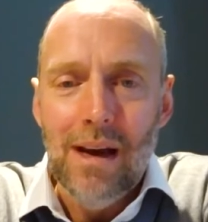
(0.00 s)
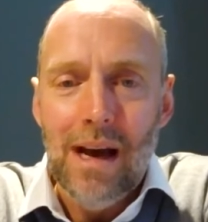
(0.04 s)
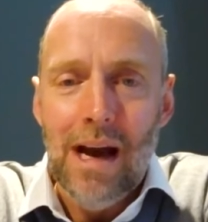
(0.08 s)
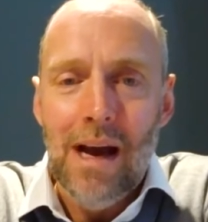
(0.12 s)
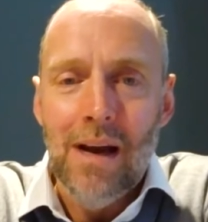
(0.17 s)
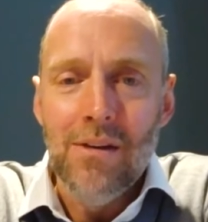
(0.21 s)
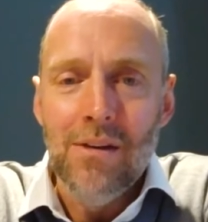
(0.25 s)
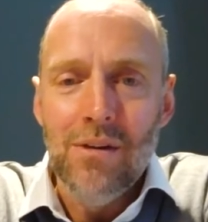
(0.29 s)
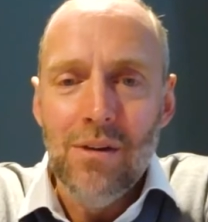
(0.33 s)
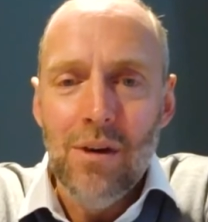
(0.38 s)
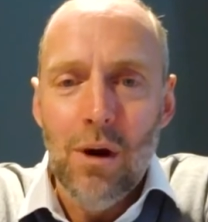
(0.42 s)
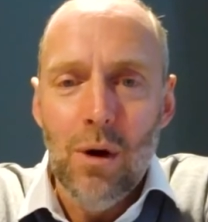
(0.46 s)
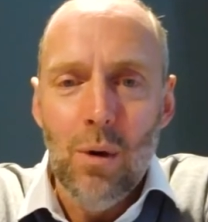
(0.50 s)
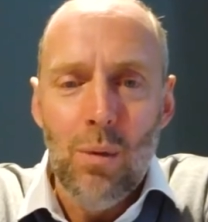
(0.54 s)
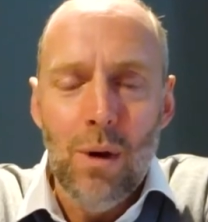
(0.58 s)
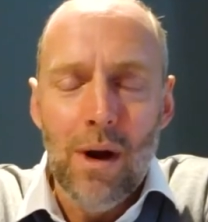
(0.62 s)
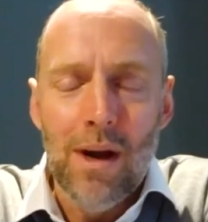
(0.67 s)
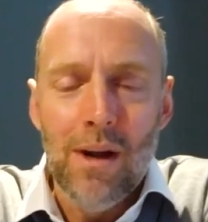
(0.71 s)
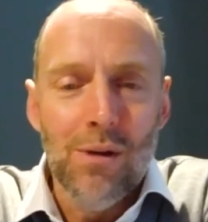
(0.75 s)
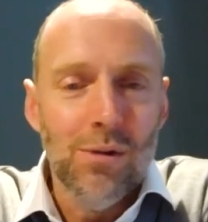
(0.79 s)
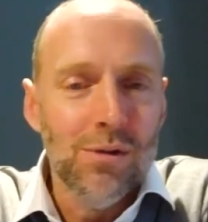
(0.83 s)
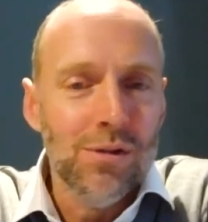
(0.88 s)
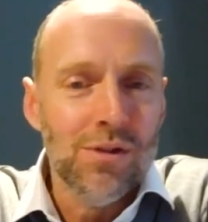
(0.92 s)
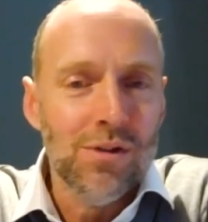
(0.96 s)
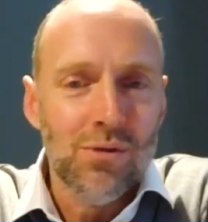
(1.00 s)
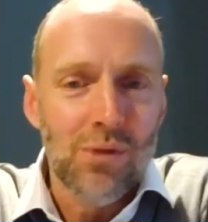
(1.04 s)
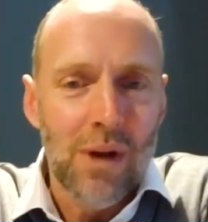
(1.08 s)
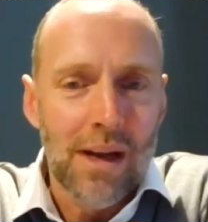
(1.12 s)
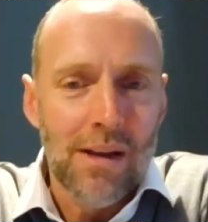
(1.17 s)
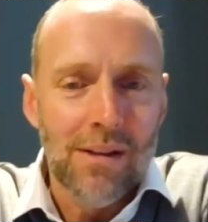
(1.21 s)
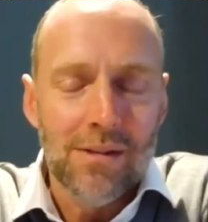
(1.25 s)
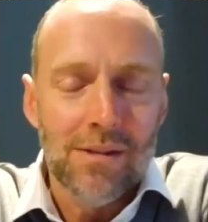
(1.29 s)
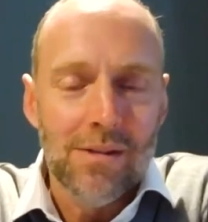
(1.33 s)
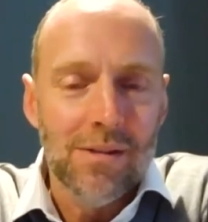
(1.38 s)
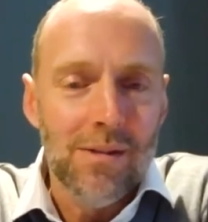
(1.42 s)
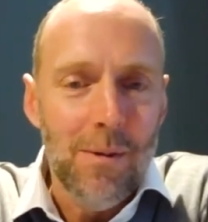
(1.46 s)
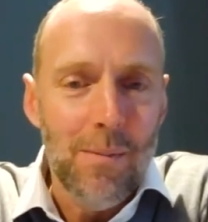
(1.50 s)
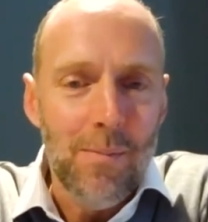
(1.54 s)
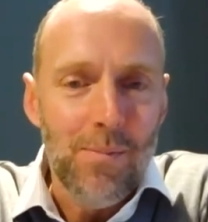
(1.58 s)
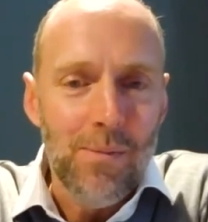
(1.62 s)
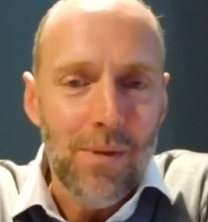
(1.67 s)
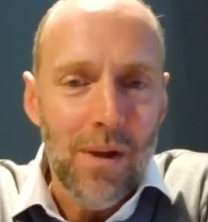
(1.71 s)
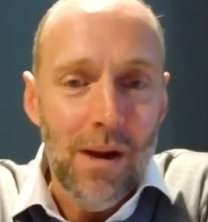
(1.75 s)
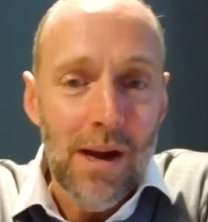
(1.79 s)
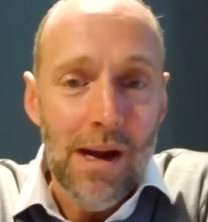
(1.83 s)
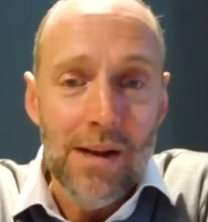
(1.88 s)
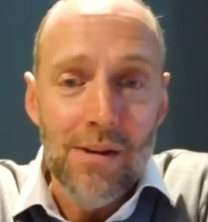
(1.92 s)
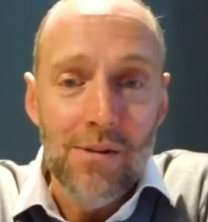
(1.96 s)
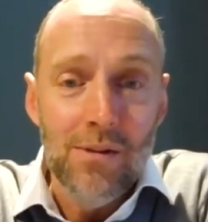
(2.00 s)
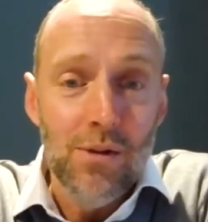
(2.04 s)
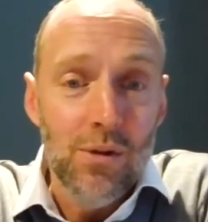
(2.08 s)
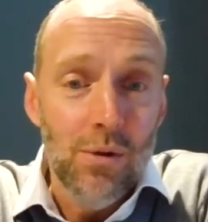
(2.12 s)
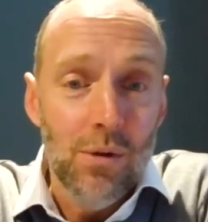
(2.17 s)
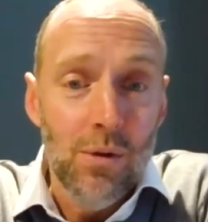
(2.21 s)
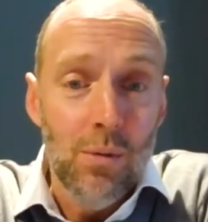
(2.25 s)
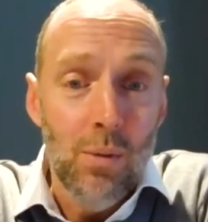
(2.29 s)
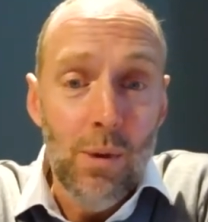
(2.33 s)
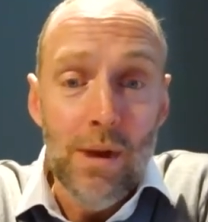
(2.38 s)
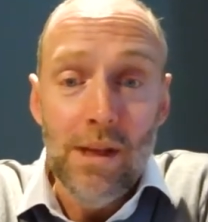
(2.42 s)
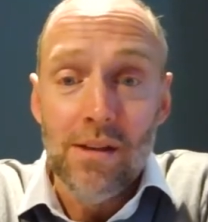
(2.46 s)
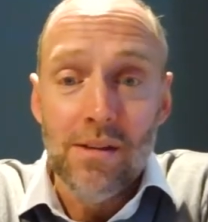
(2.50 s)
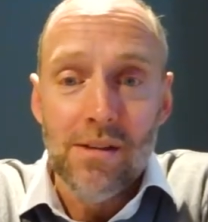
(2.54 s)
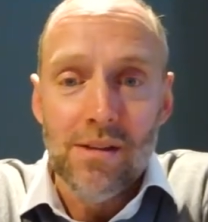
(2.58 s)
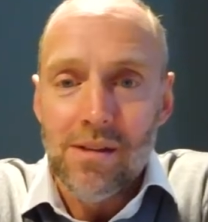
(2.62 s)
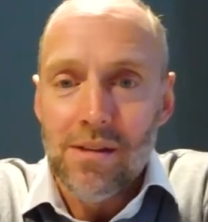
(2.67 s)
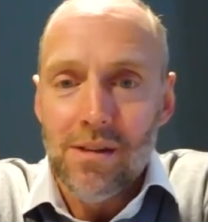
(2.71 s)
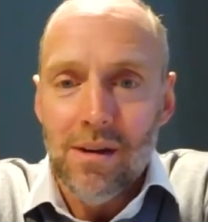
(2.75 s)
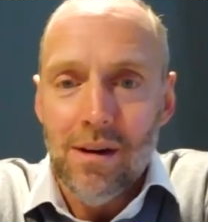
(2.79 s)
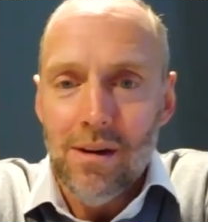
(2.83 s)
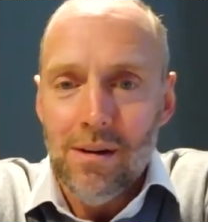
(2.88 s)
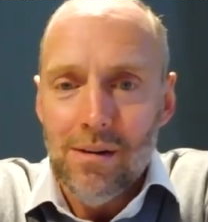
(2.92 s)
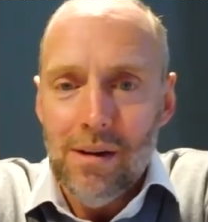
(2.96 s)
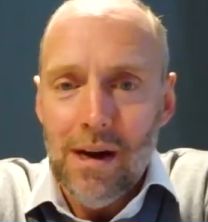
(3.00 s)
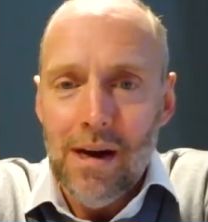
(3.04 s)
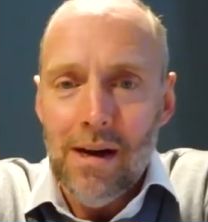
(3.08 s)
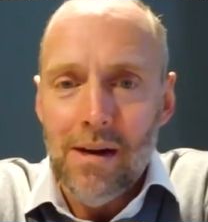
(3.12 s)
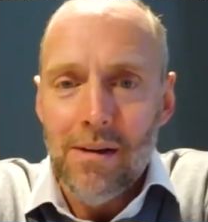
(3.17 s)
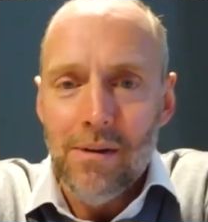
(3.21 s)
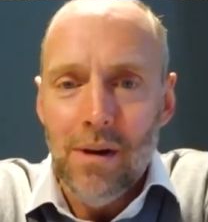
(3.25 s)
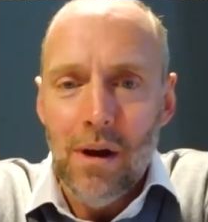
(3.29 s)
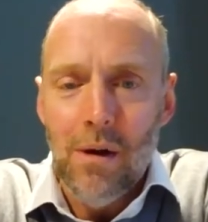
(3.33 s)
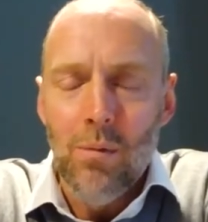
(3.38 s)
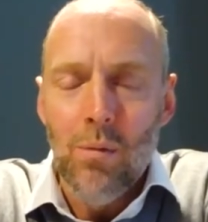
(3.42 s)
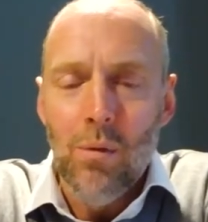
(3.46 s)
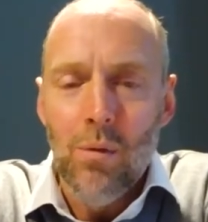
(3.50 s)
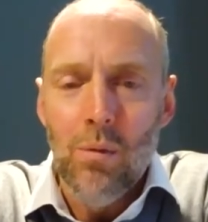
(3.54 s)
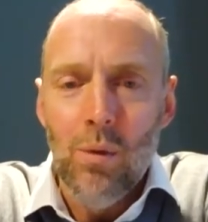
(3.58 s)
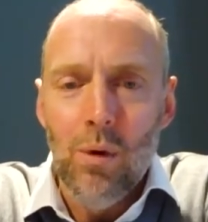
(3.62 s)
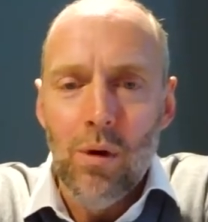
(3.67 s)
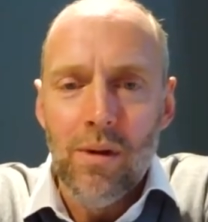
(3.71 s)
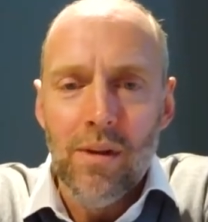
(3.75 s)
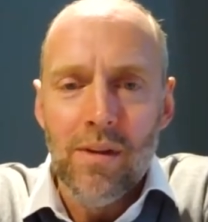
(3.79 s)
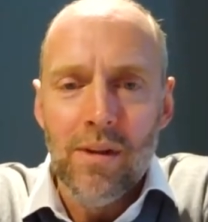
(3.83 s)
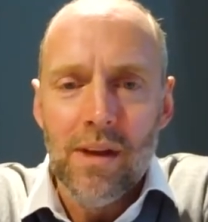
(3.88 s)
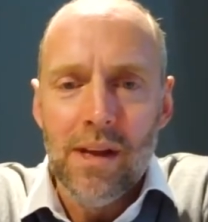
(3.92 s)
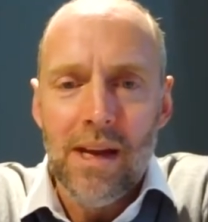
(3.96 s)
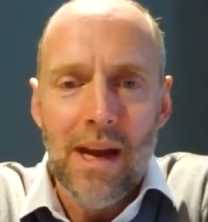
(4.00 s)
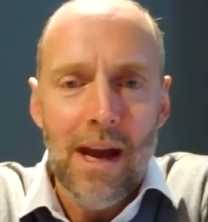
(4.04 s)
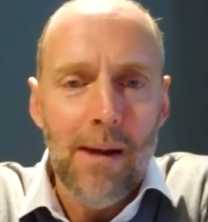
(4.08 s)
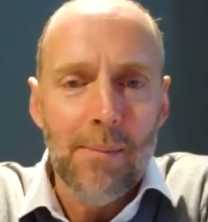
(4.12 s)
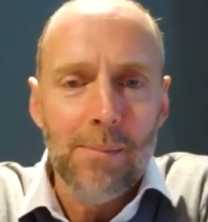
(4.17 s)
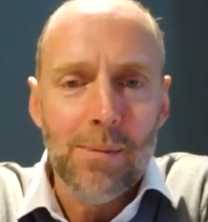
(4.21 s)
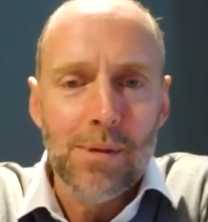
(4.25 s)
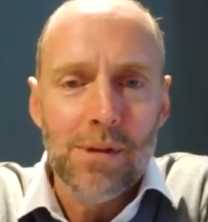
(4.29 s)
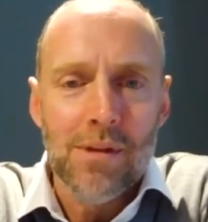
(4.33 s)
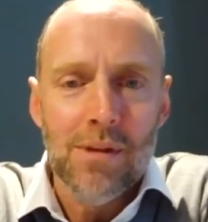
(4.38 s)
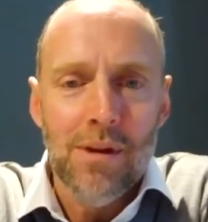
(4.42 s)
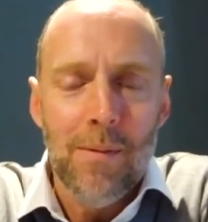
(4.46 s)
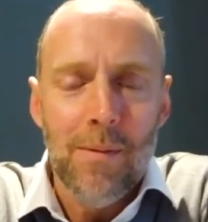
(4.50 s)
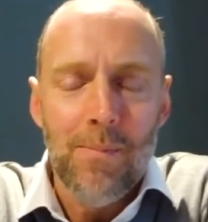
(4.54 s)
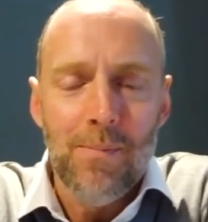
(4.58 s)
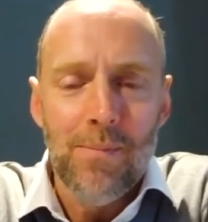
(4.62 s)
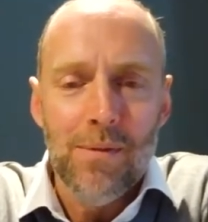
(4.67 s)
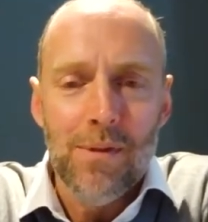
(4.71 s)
and know where your strengths and your weaknesses are, and, and what are the gaps that,